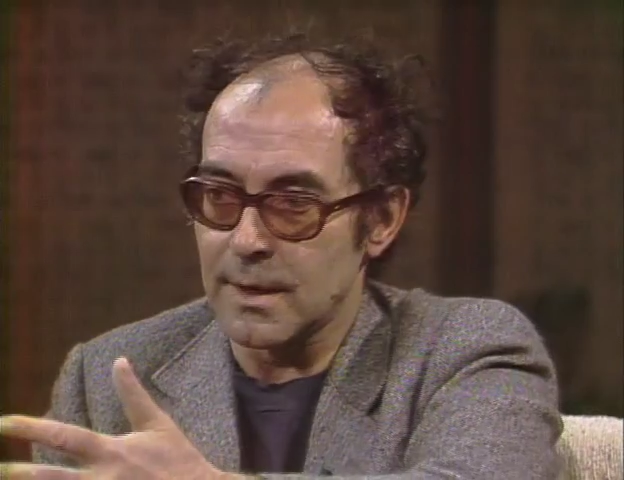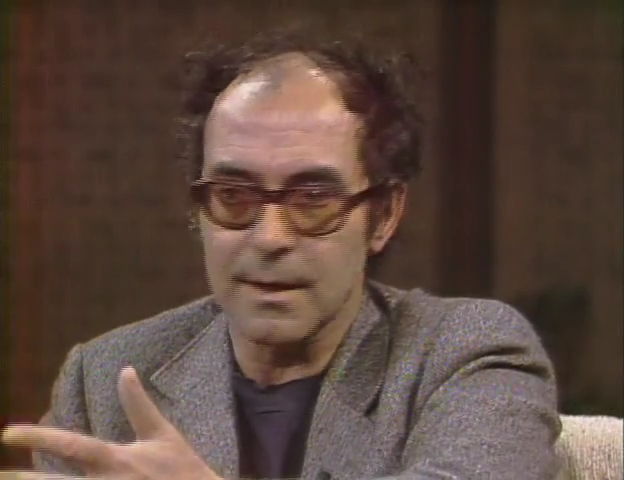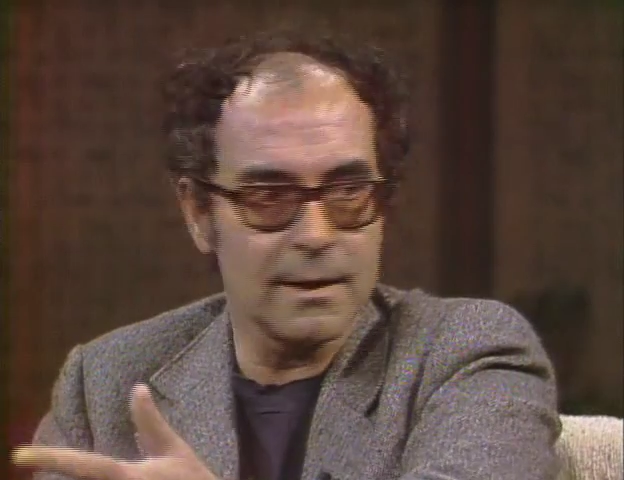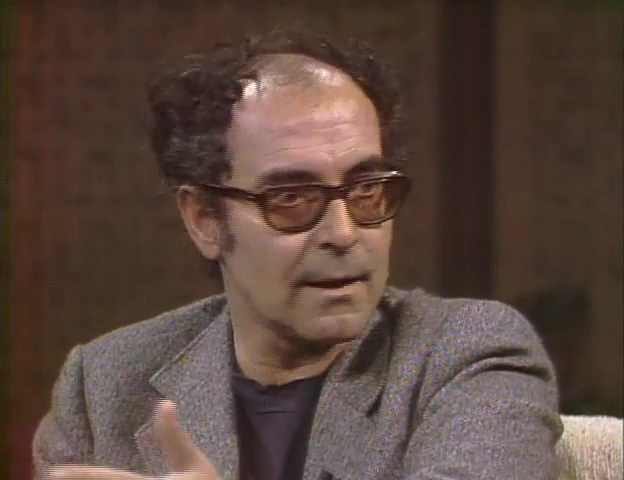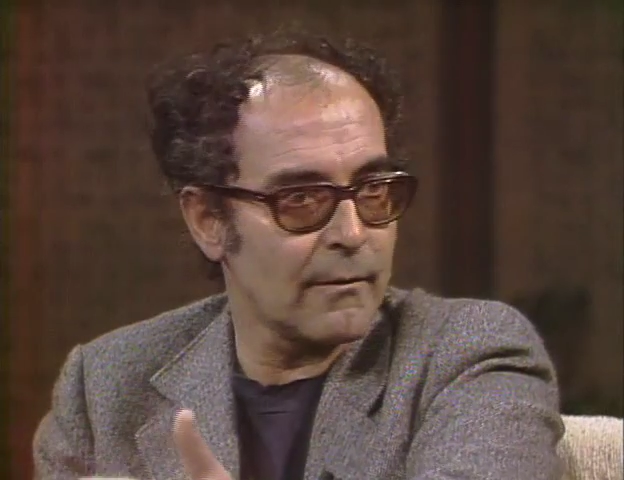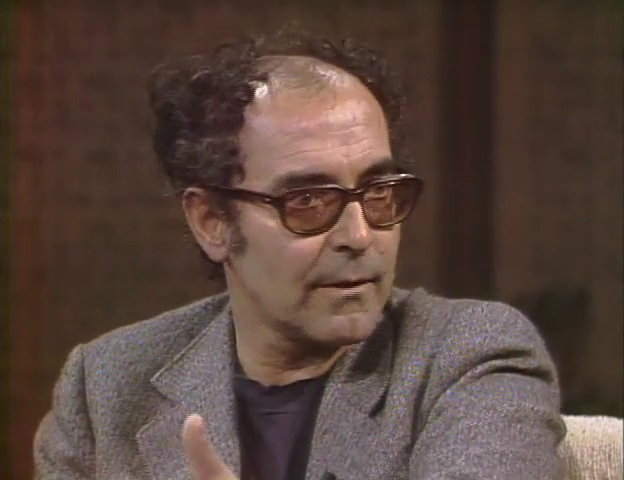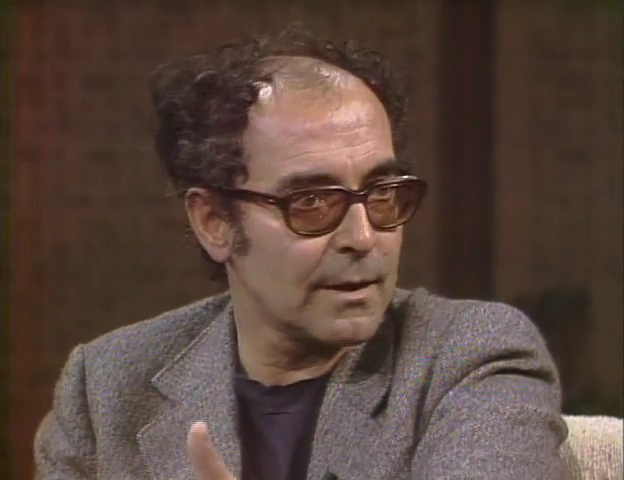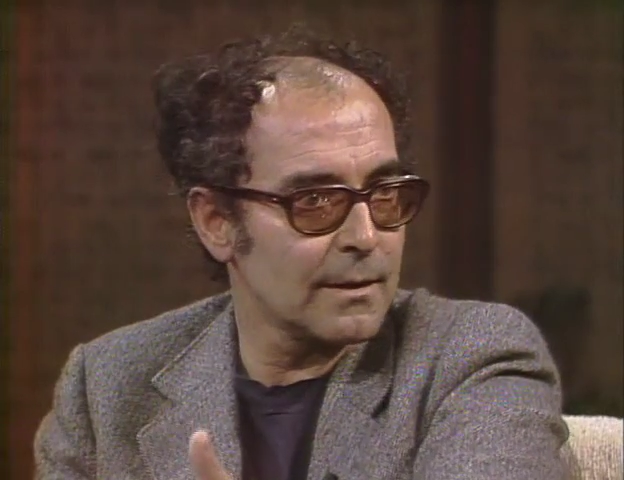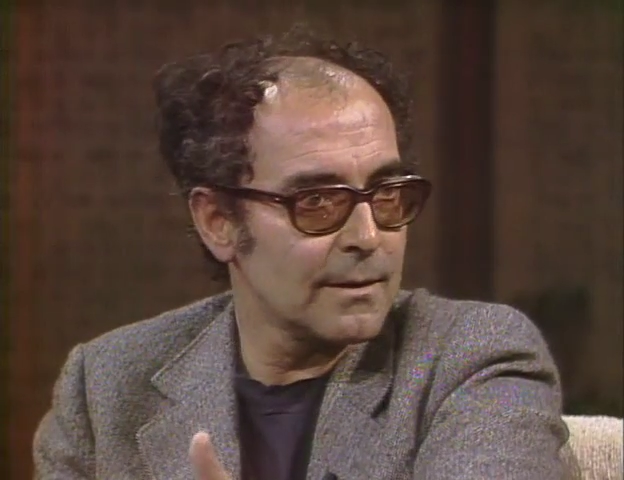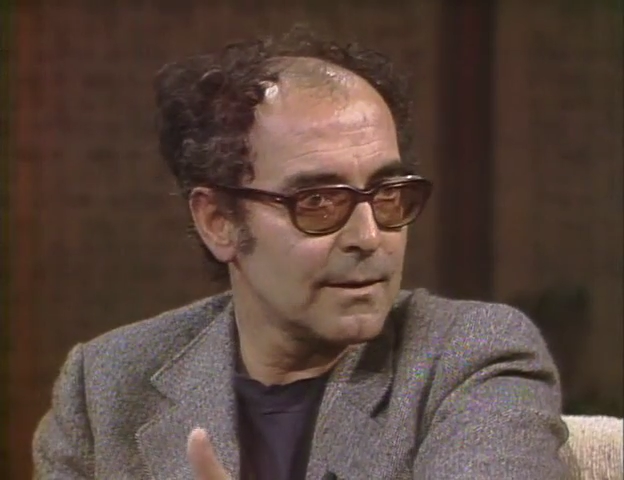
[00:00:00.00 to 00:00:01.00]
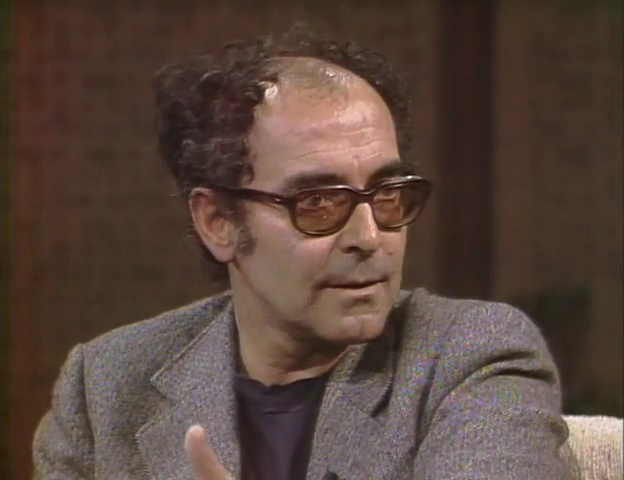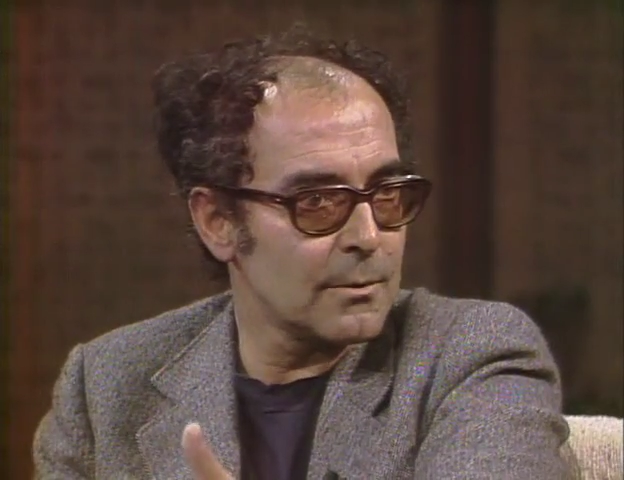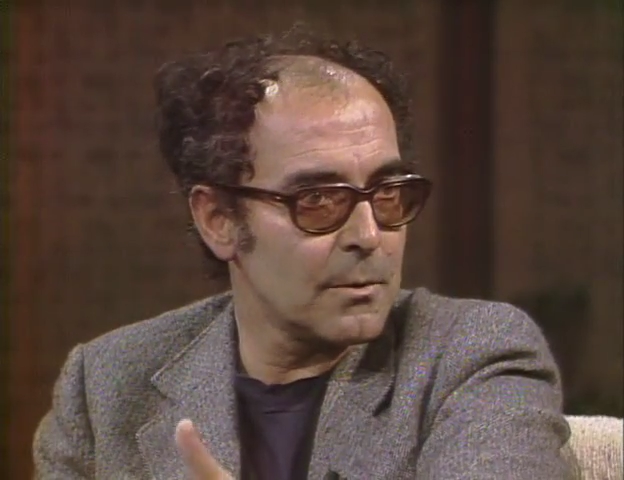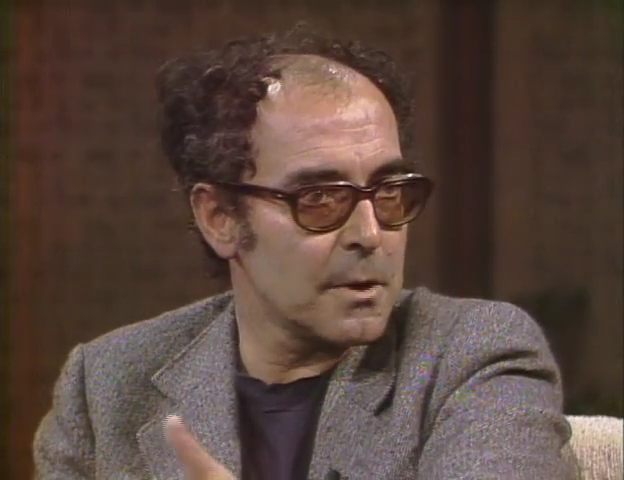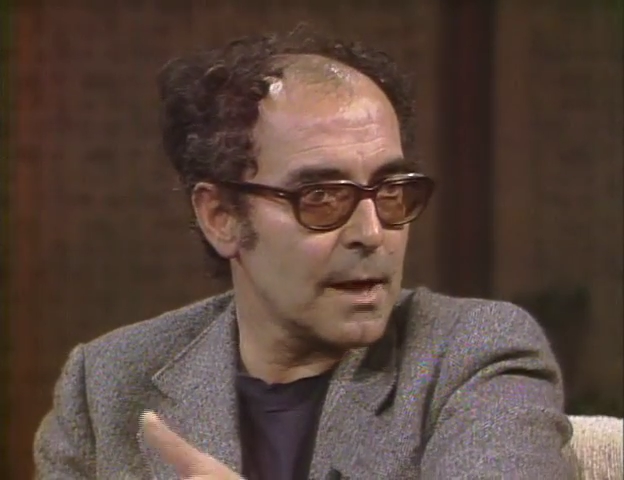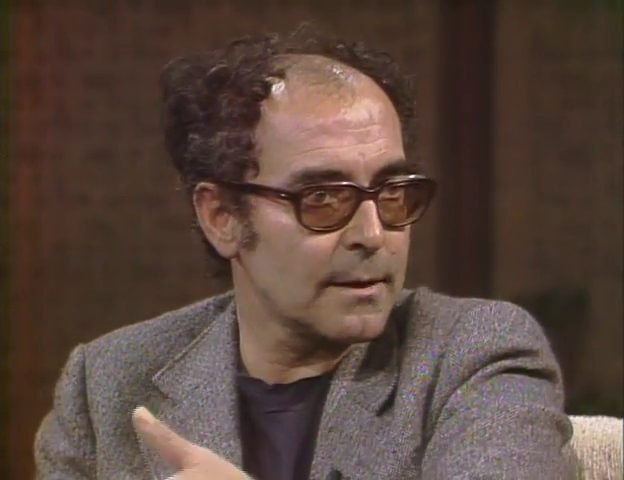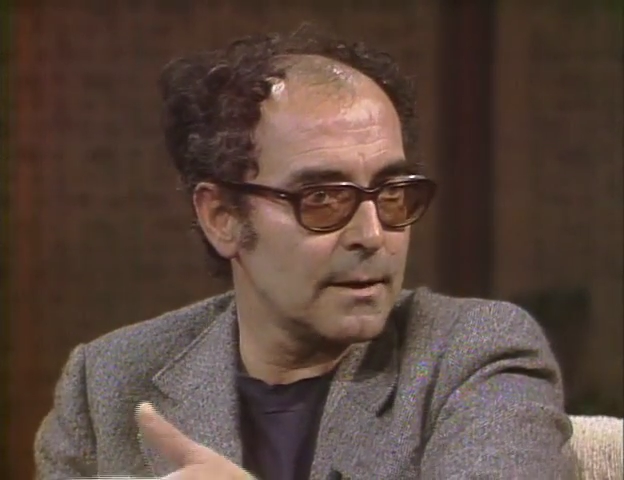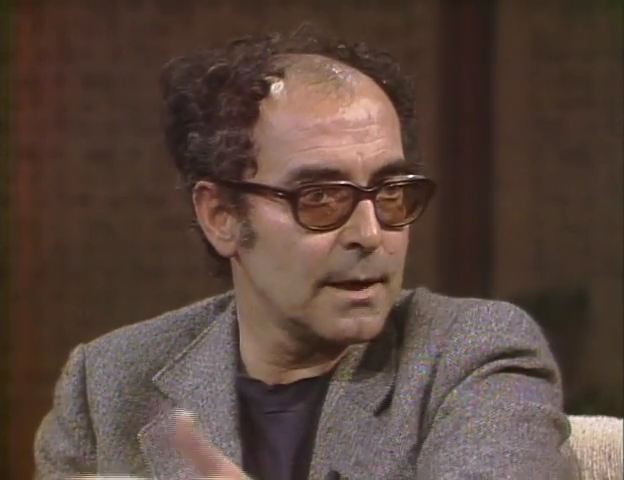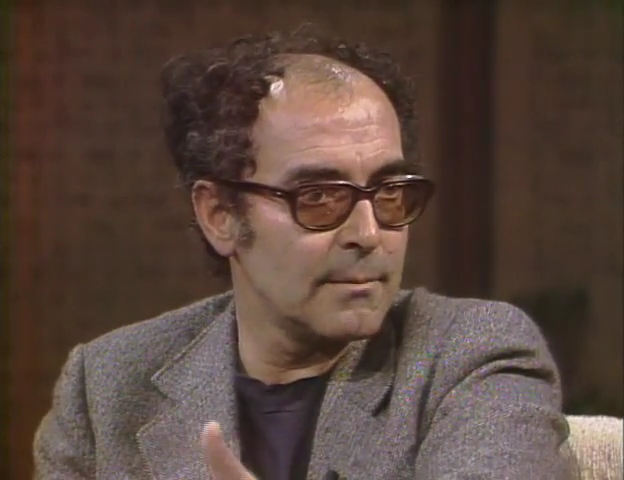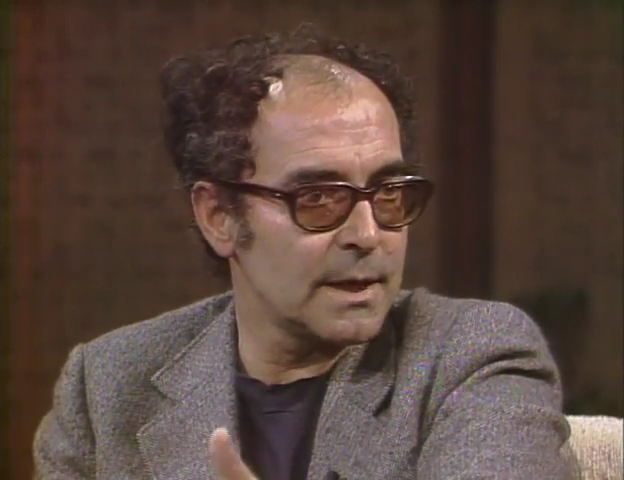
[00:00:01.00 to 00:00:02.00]
see nothing. So you just
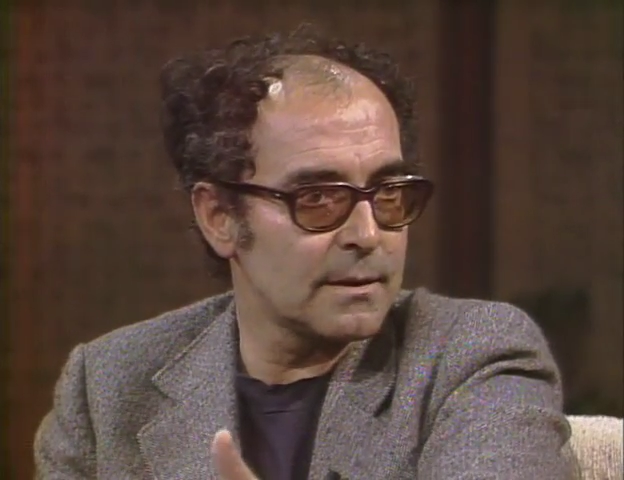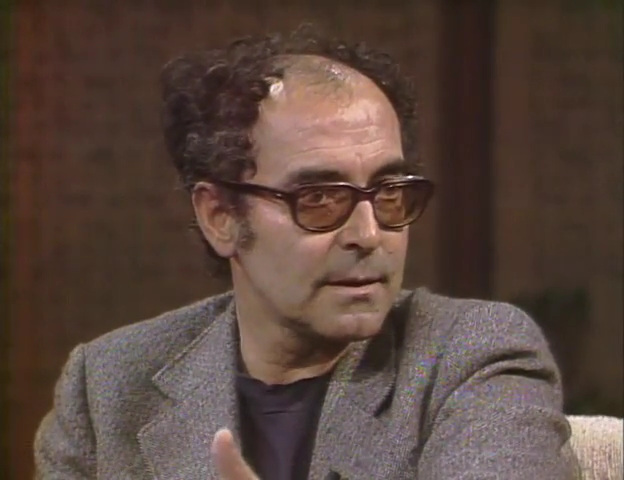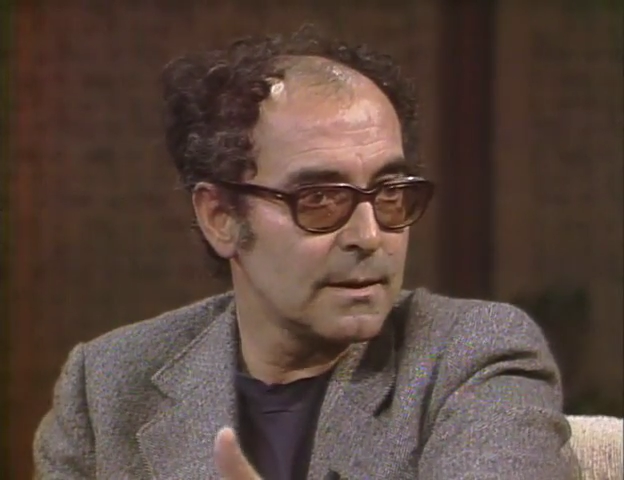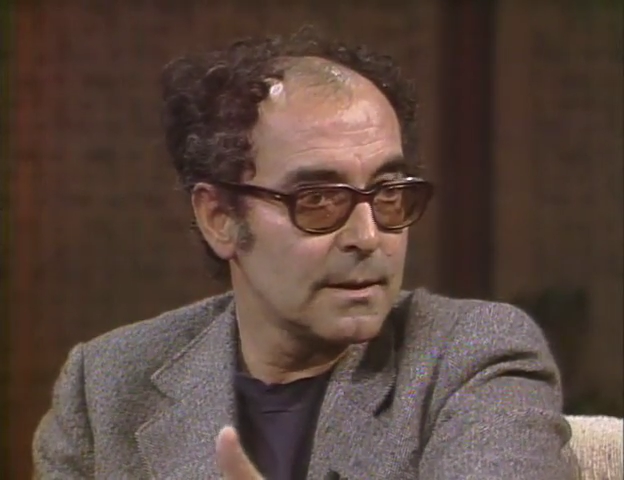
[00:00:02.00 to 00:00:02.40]
name it.